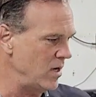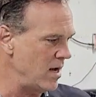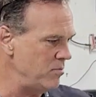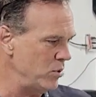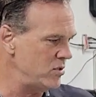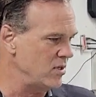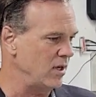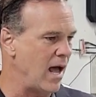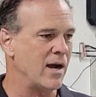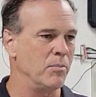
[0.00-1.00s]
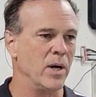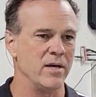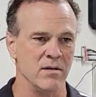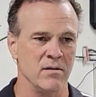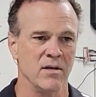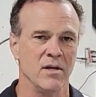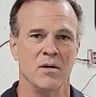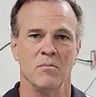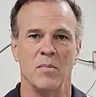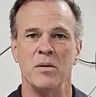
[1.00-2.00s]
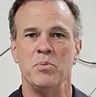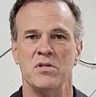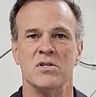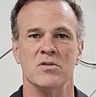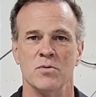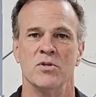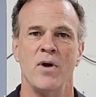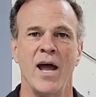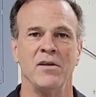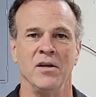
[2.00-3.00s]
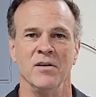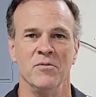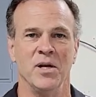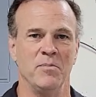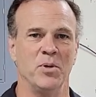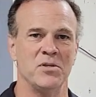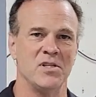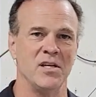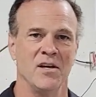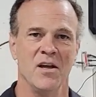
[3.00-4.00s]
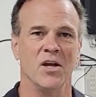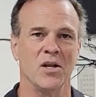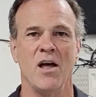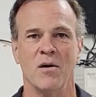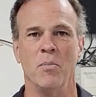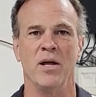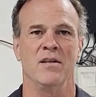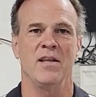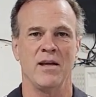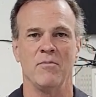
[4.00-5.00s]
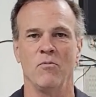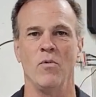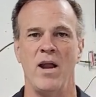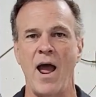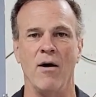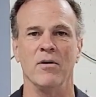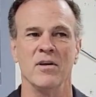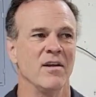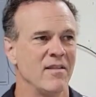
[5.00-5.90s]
When I pushed the lock button, my pistons retracted. And when I pushed the unlock button, they went out.